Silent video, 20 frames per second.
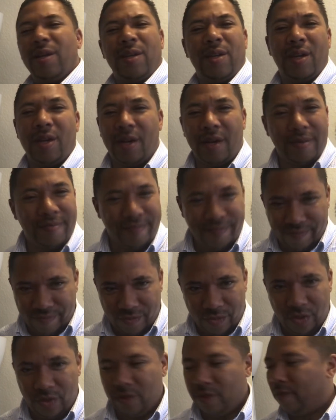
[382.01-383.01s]
No.
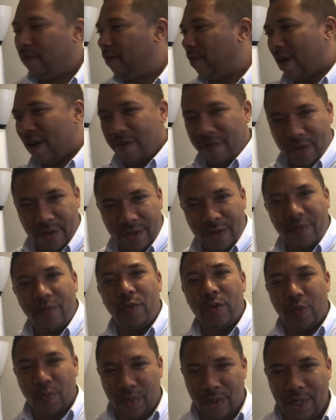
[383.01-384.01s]

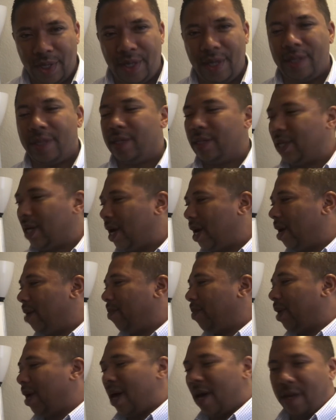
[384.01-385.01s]
500 was plenty at the
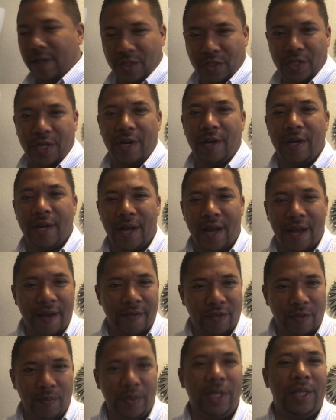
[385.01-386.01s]
time. I'll share it. I'll
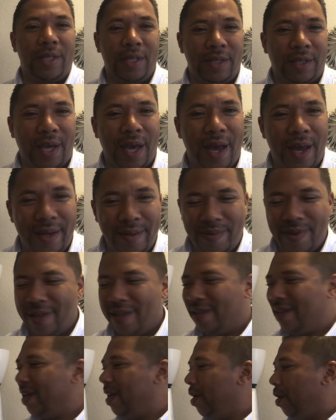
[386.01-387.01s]
have to beat this guy.
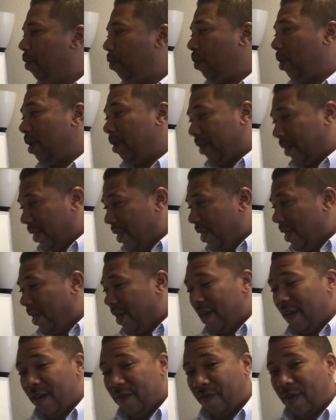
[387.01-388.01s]
Well,
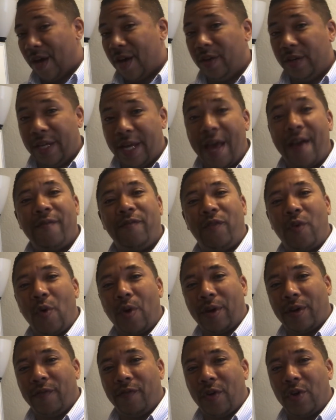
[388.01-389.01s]
if I only got
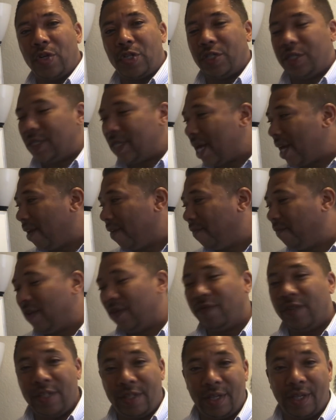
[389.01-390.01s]
4 conversions out of
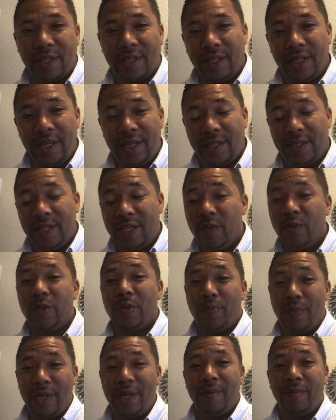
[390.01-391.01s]
56 leads, he
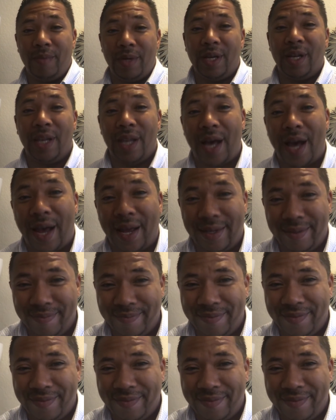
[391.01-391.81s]
was beating me a lot.